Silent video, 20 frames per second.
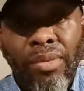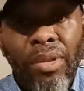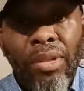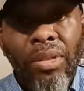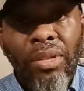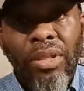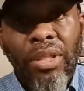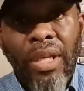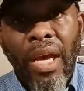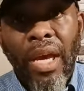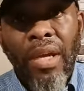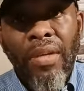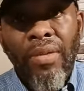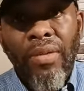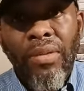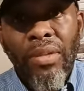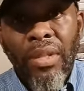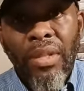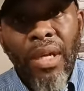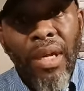to the channel
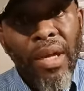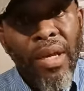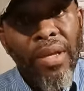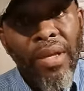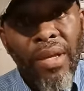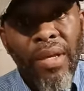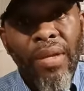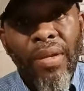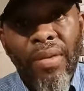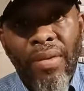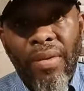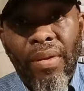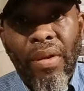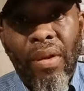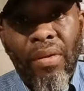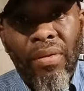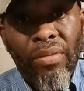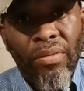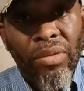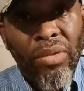and get,
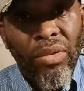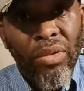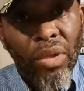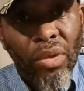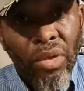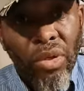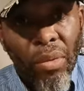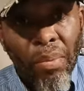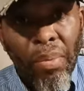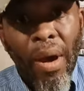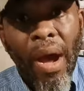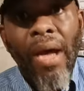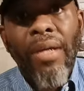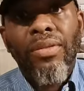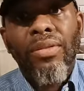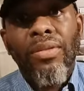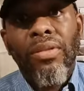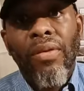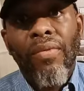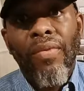you know, your
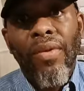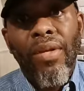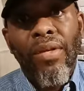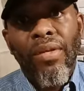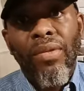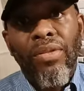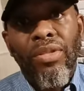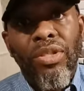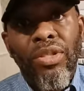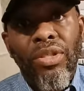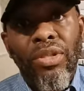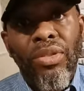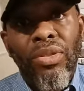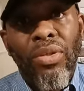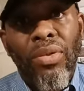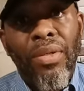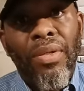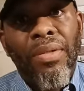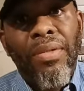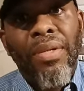positive energy, you
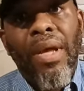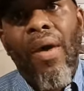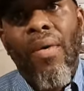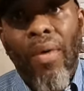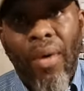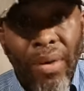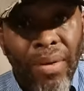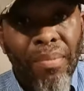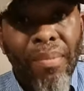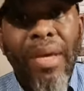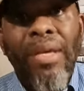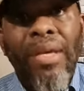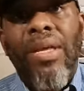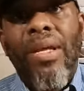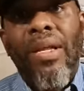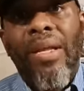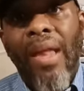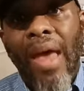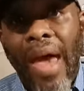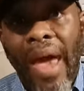know, and I want to make
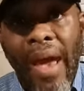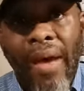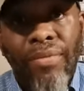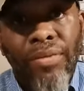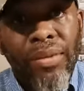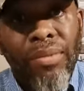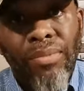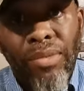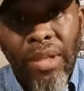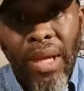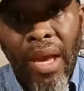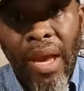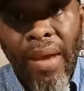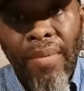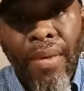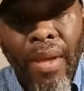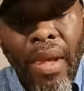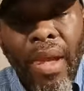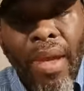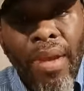you laugh
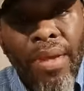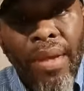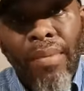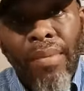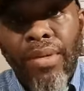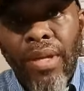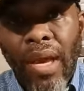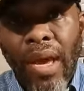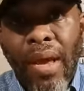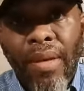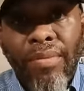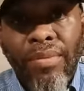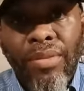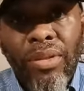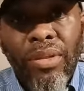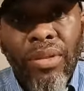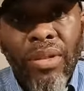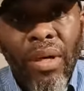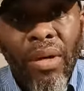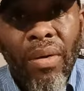sometimes. Sometimes,
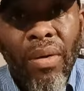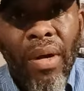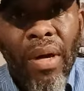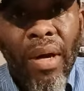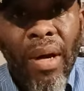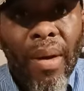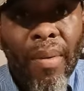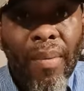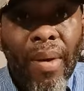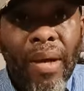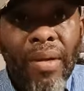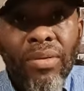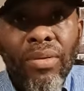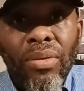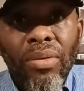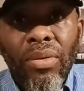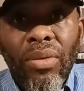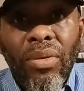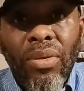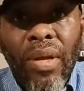you know, I
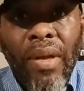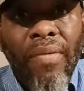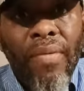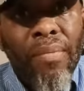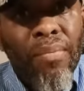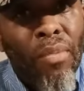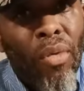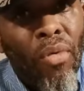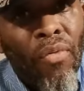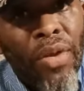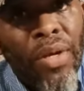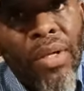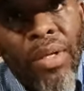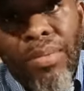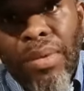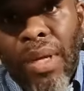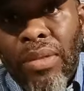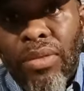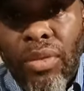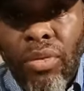do little even movie
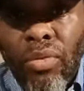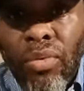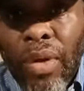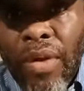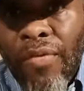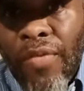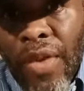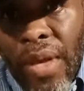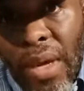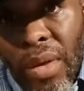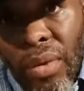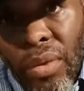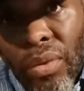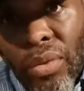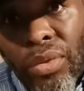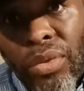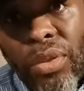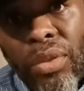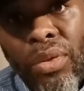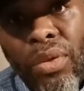clips. I do
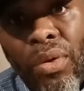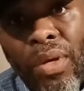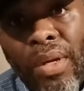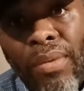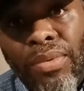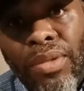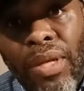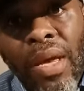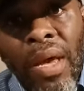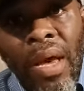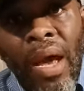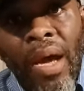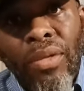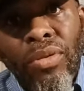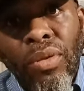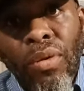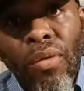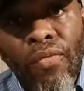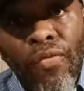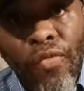reviews, you know what I'm saying? I
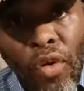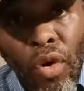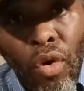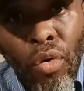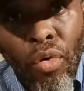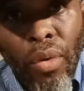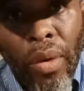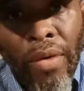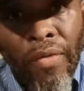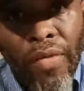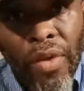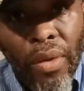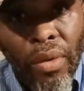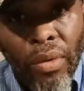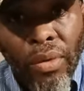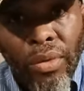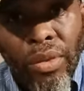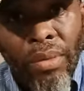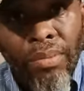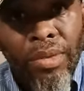do food
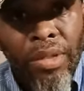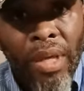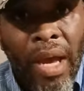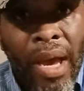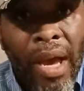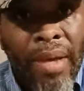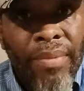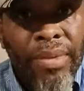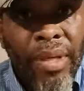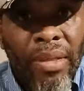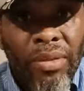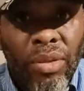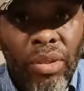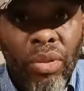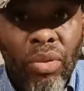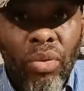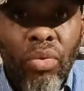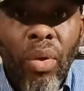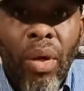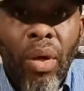reviews sometimes. I
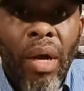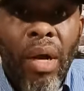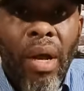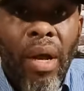do,